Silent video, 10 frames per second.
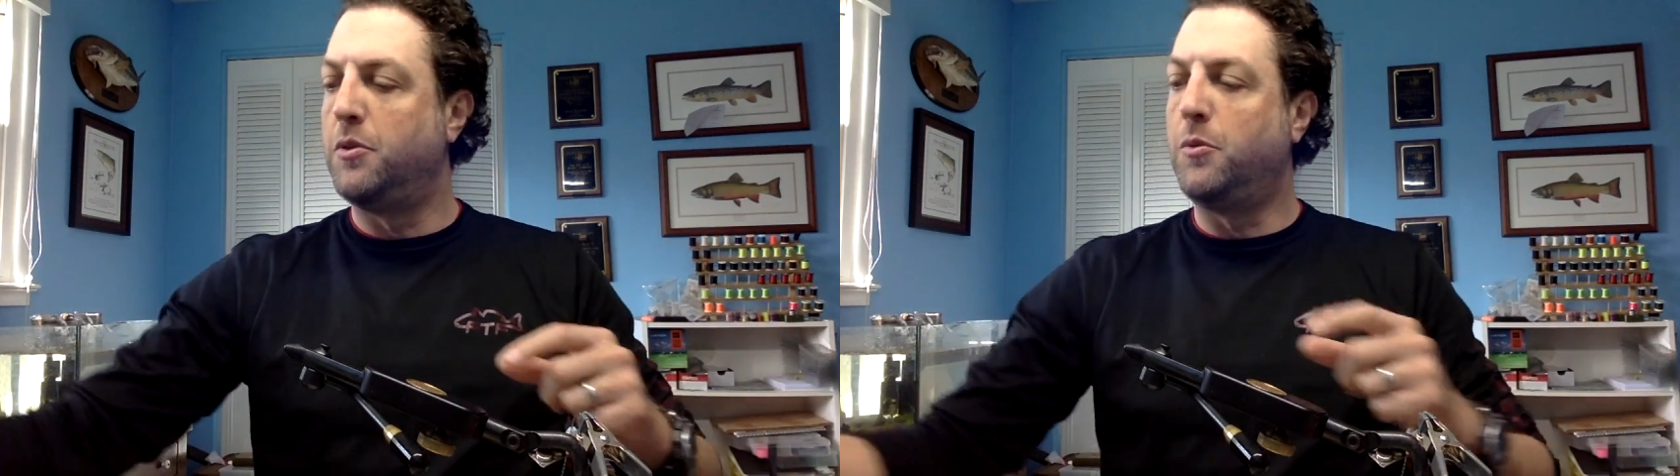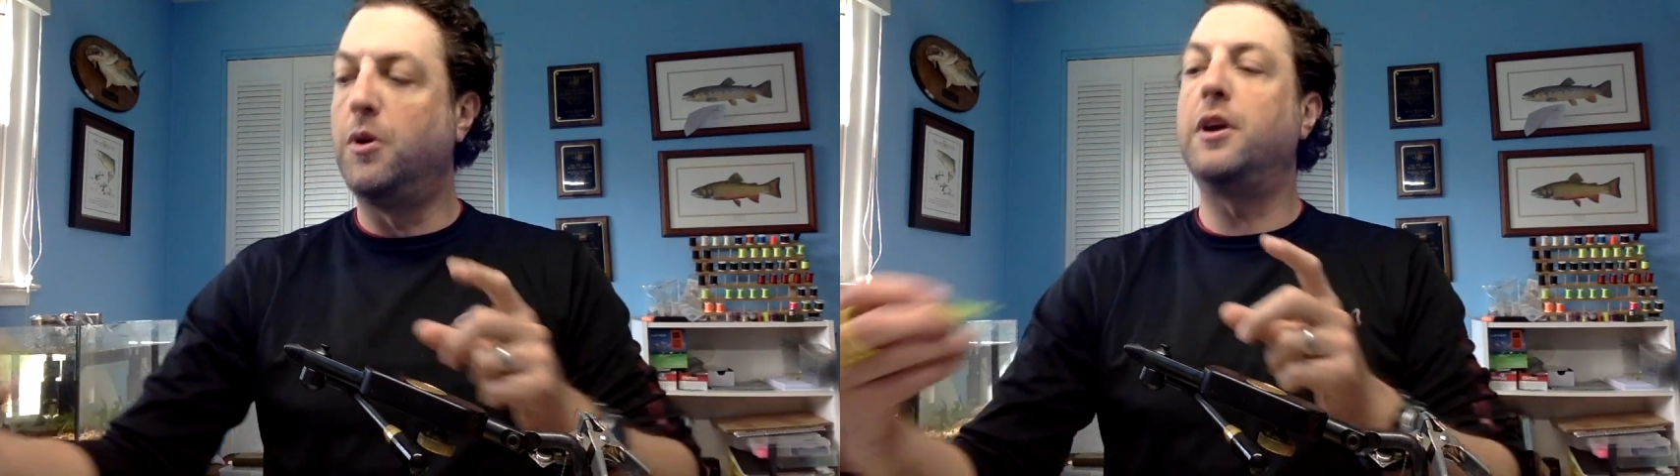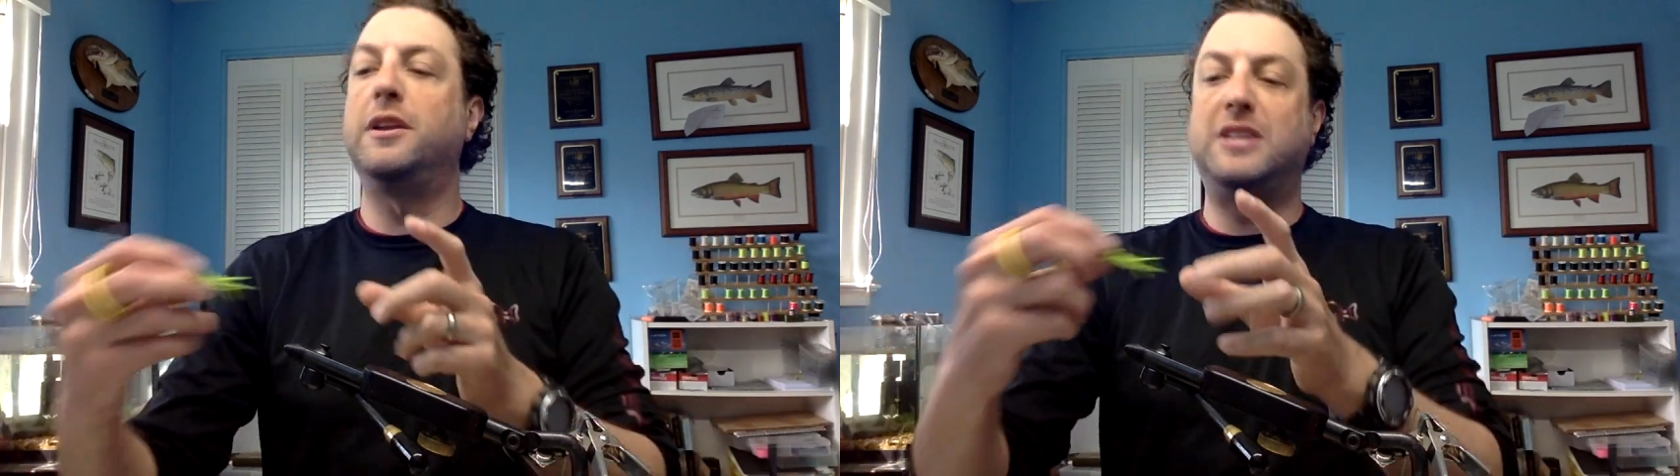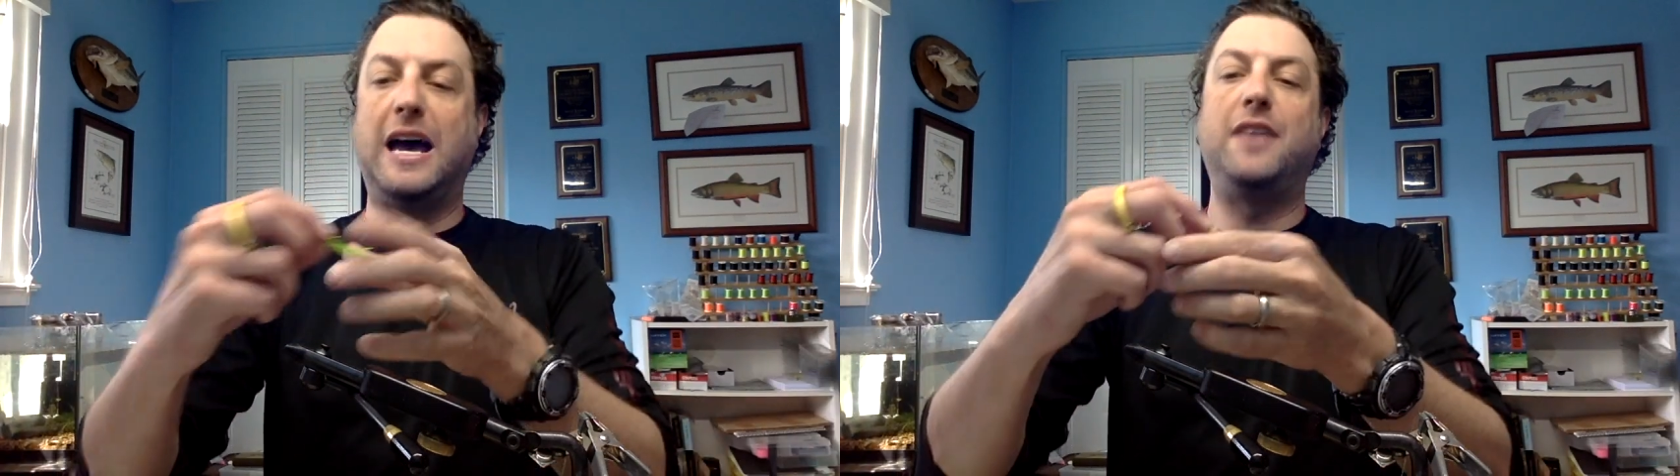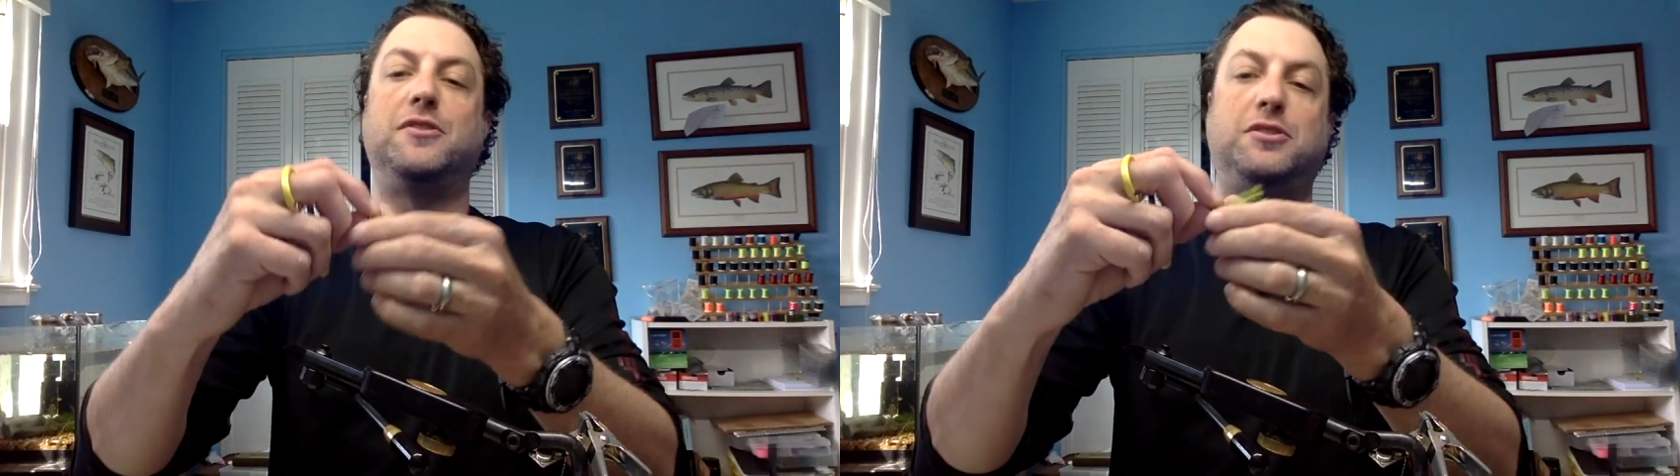We're going to
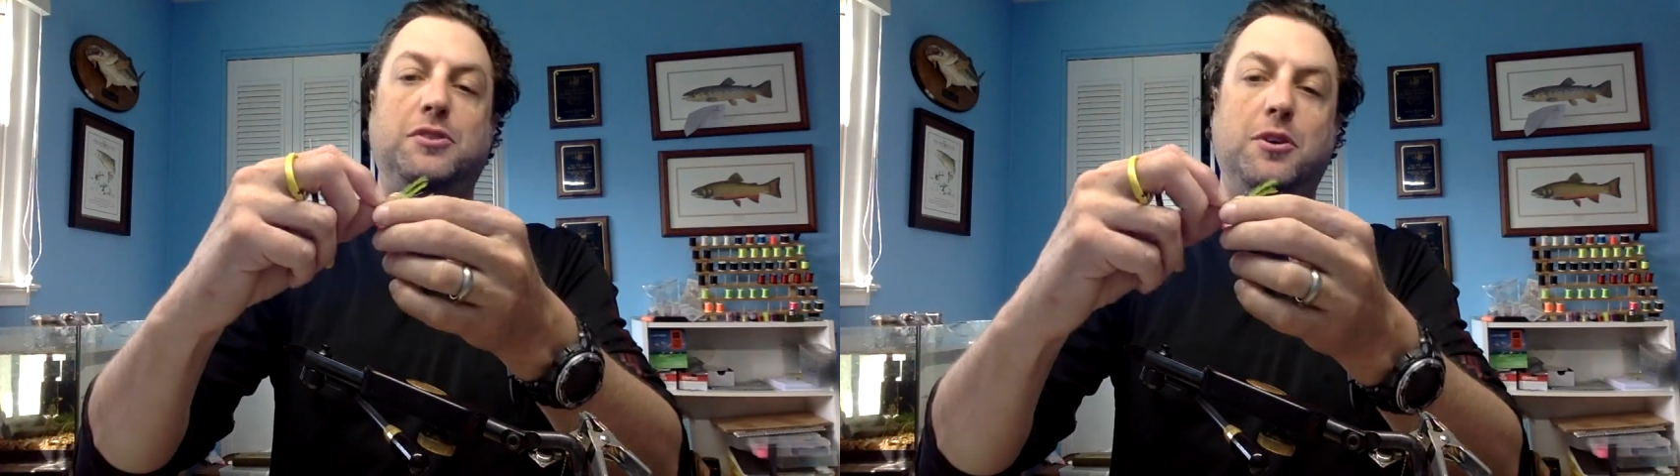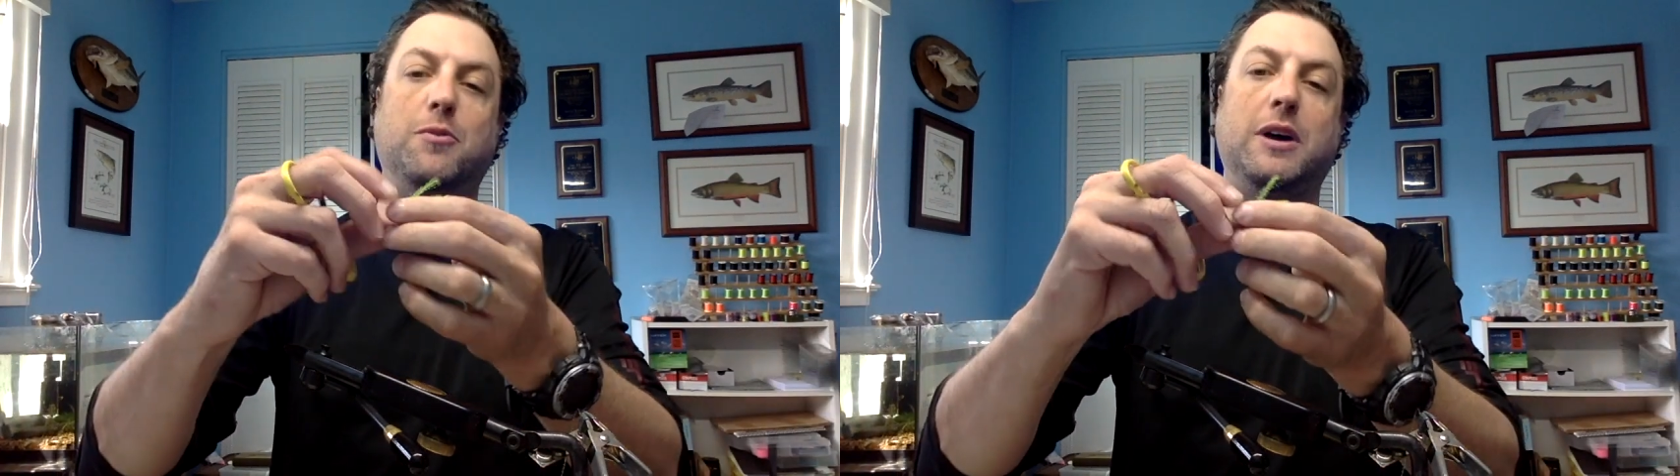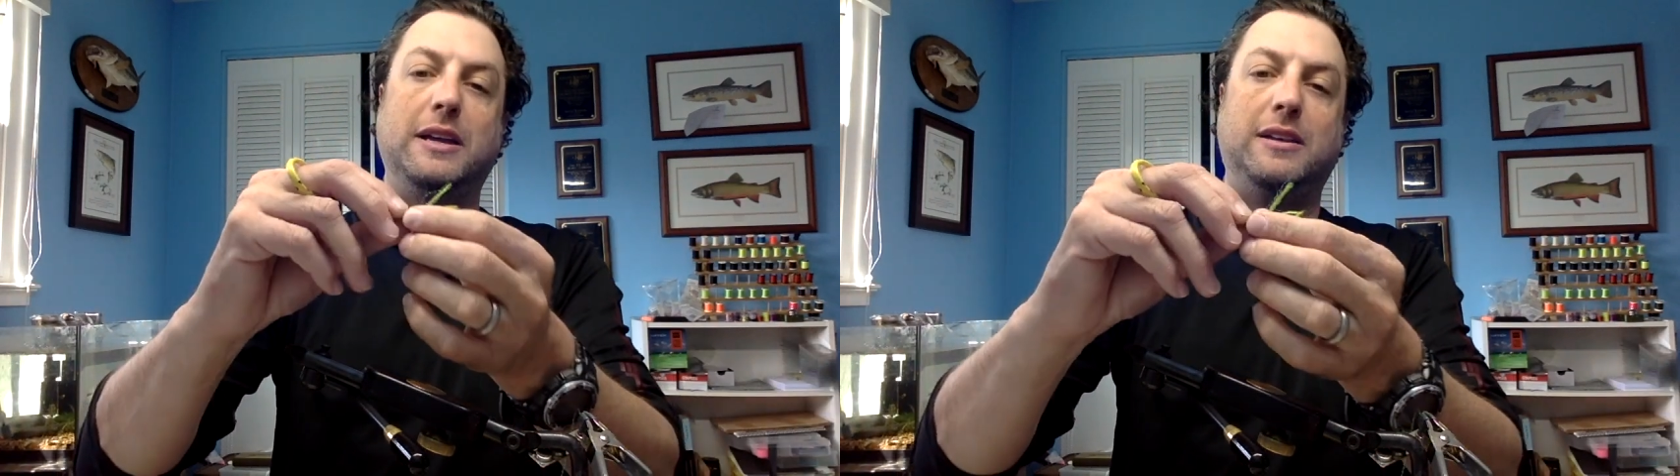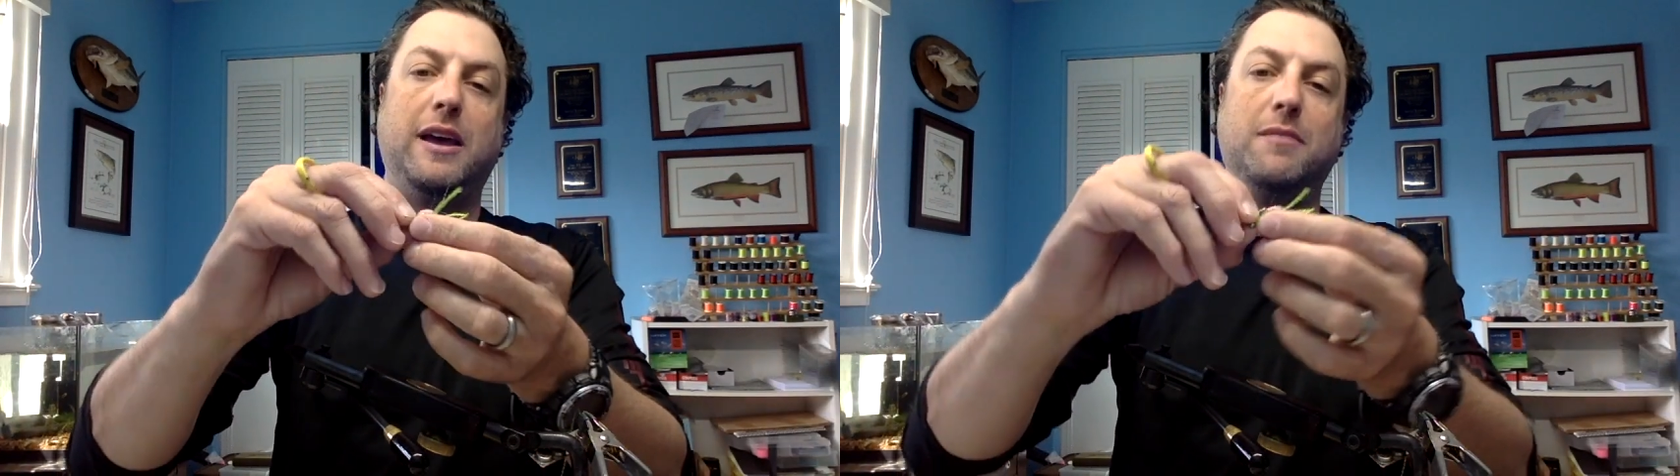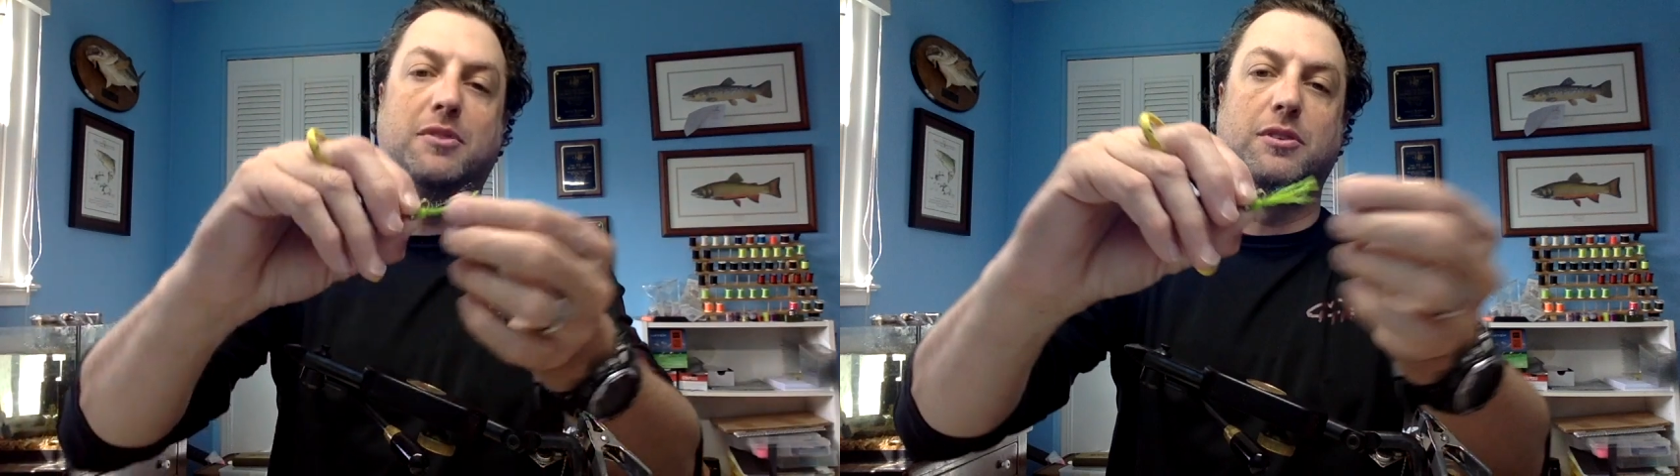tie the Snowhite
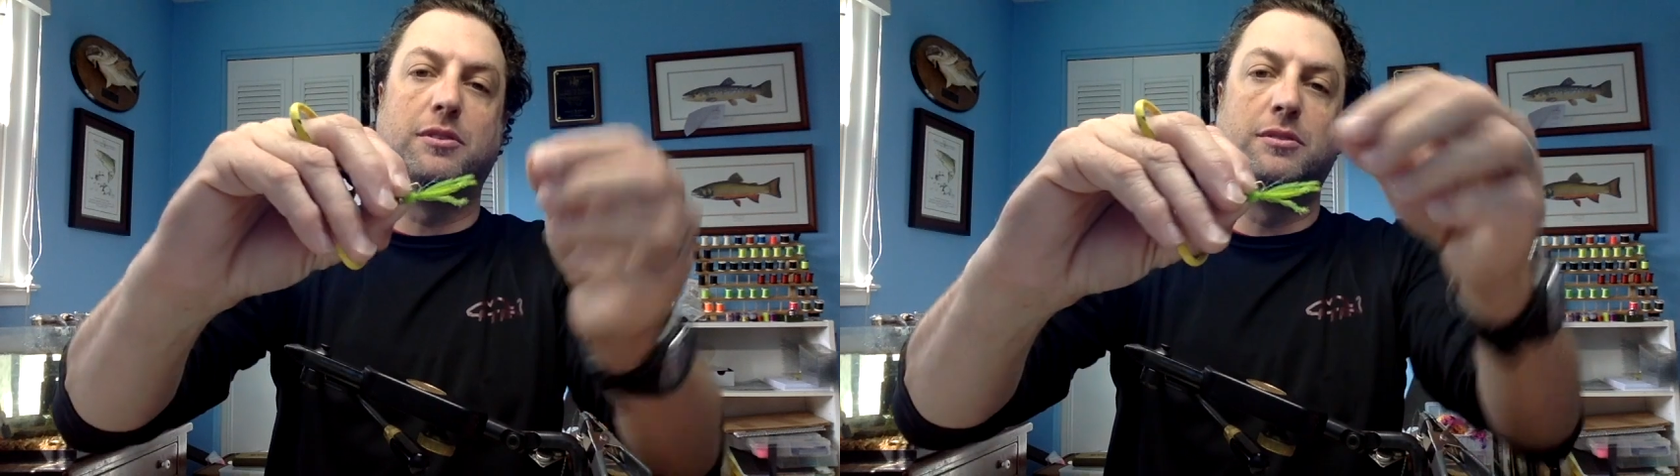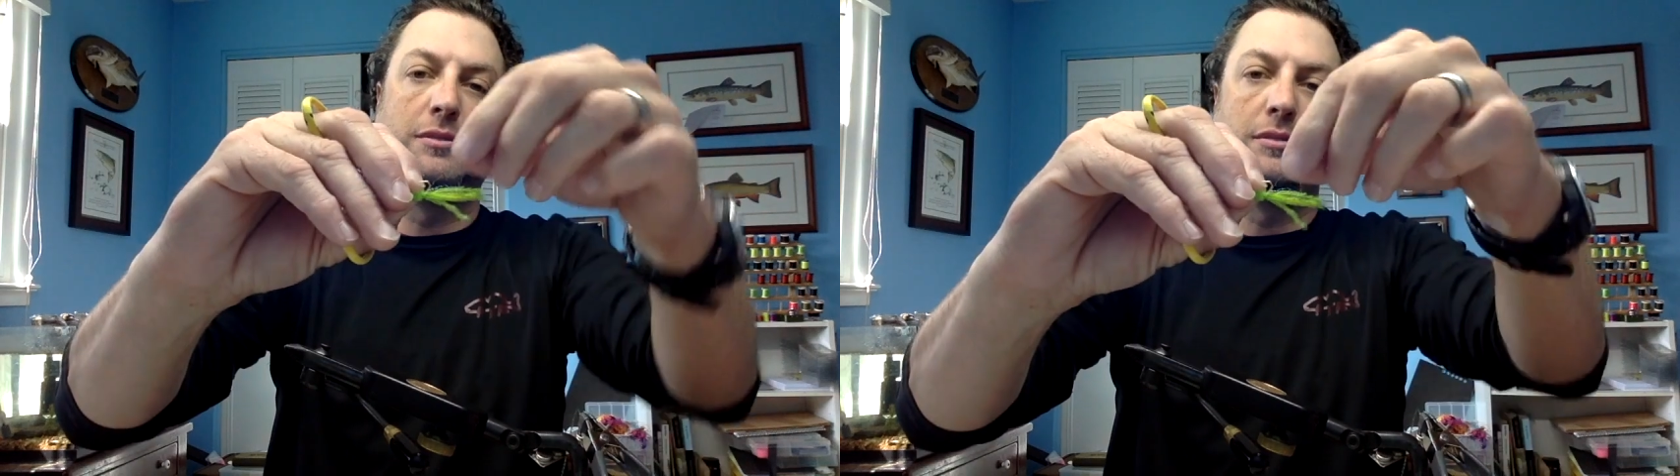Damsel.